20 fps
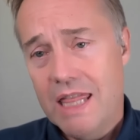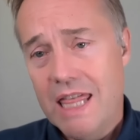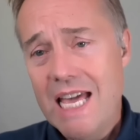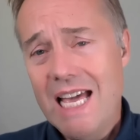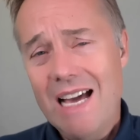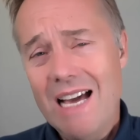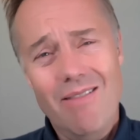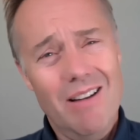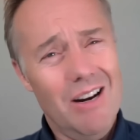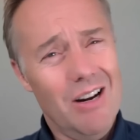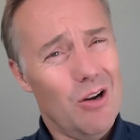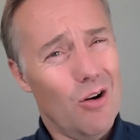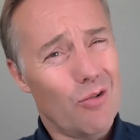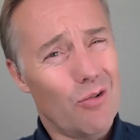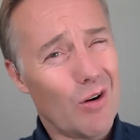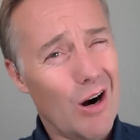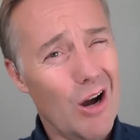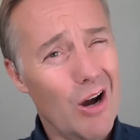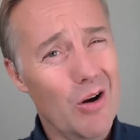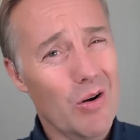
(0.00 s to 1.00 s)
I think I want to
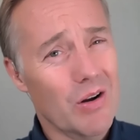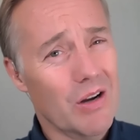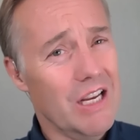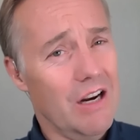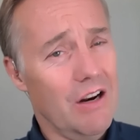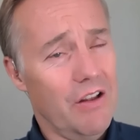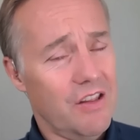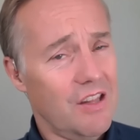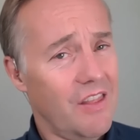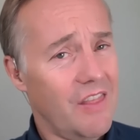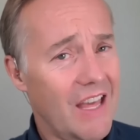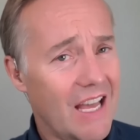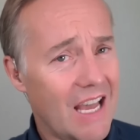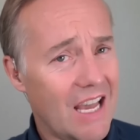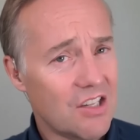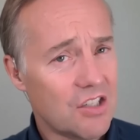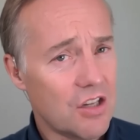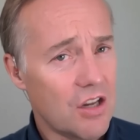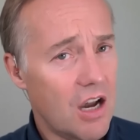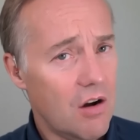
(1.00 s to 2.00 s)
go rogue. You know, that's the
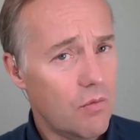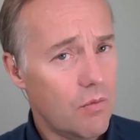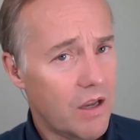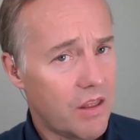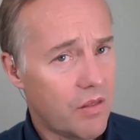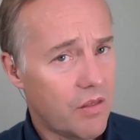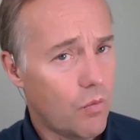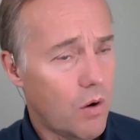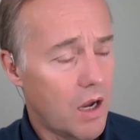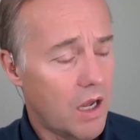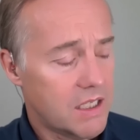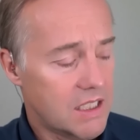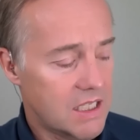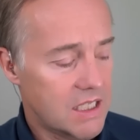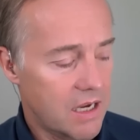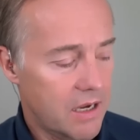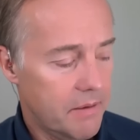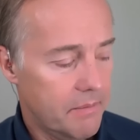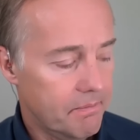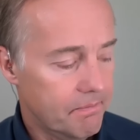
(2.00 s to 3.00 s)
thing I saw with
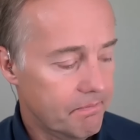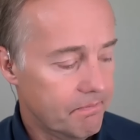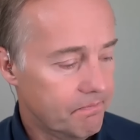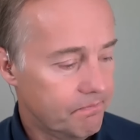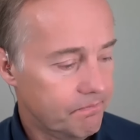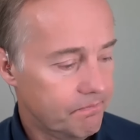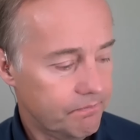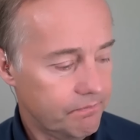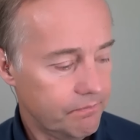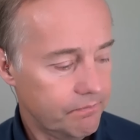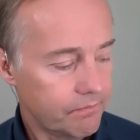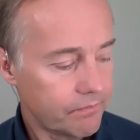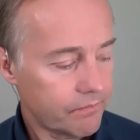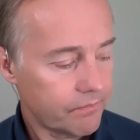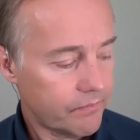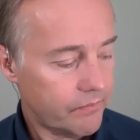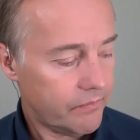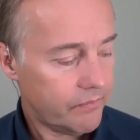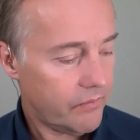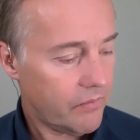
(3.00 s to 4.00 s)
what um,
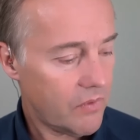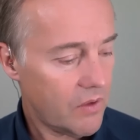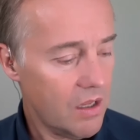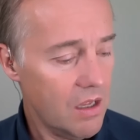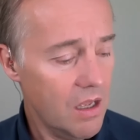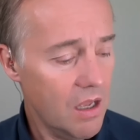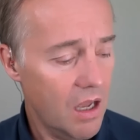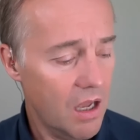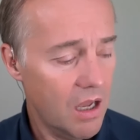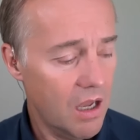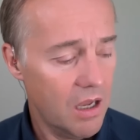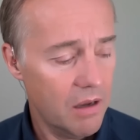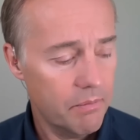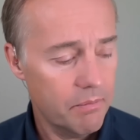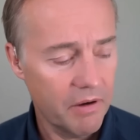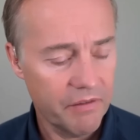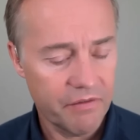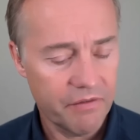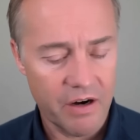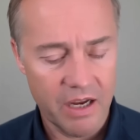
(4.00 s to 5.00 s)

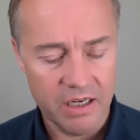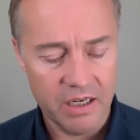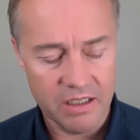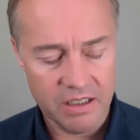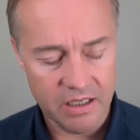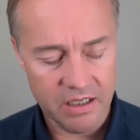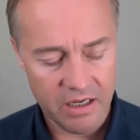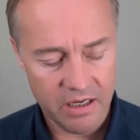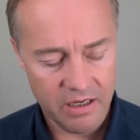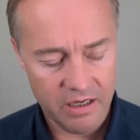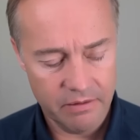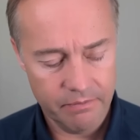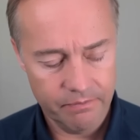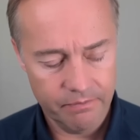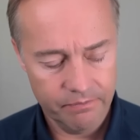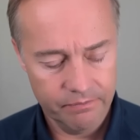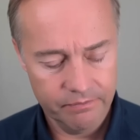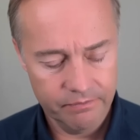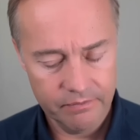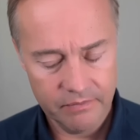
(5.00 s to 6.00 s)
uh, my friend,
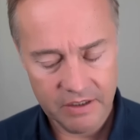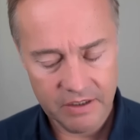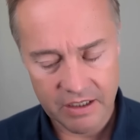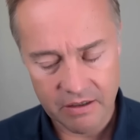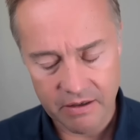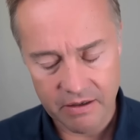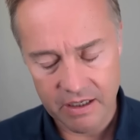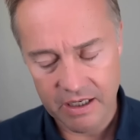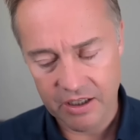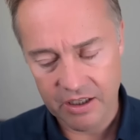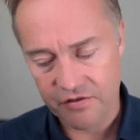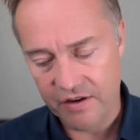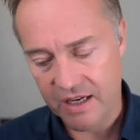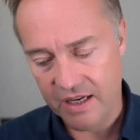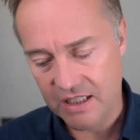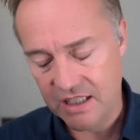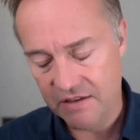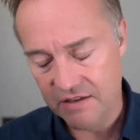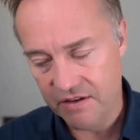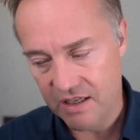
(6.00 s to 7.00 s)
um, you know, at Knicks
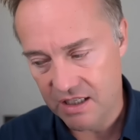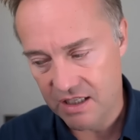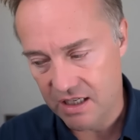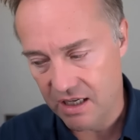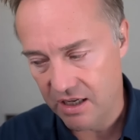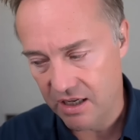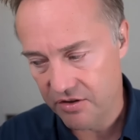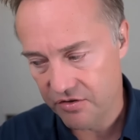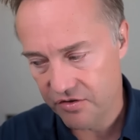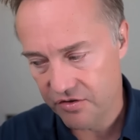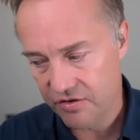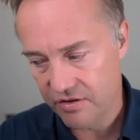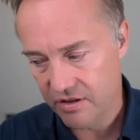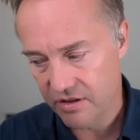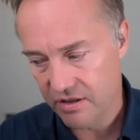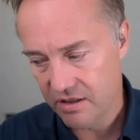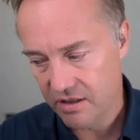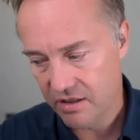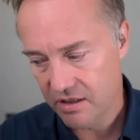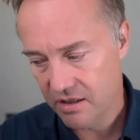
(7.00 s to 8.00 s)
Fan TV
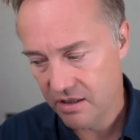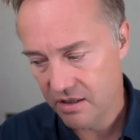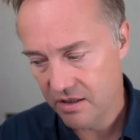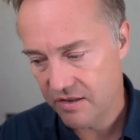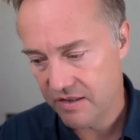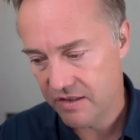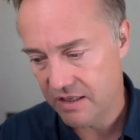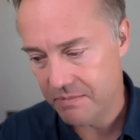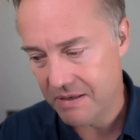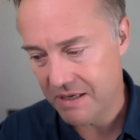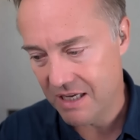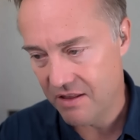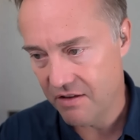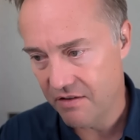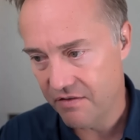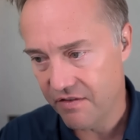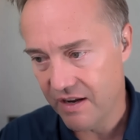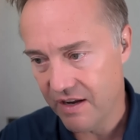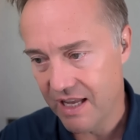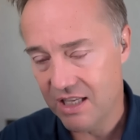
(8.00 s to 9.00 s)
does
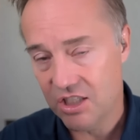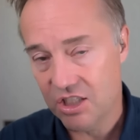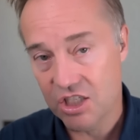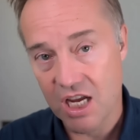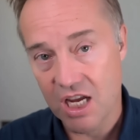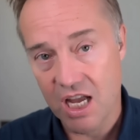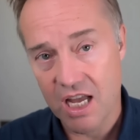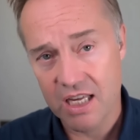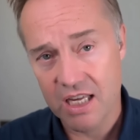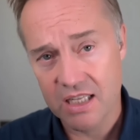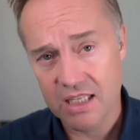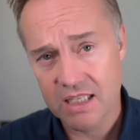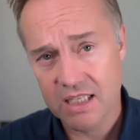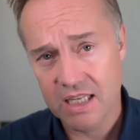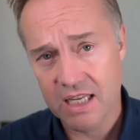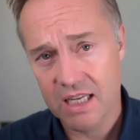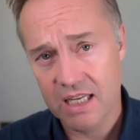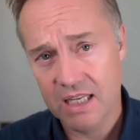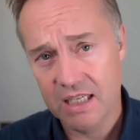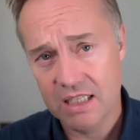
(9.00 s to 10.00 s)
CP the
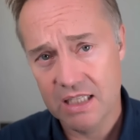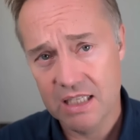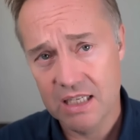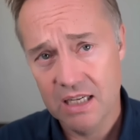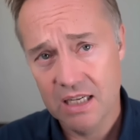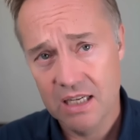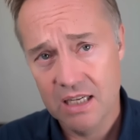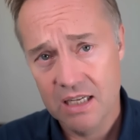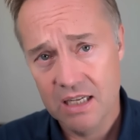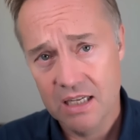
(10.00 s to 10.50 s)
franchise, and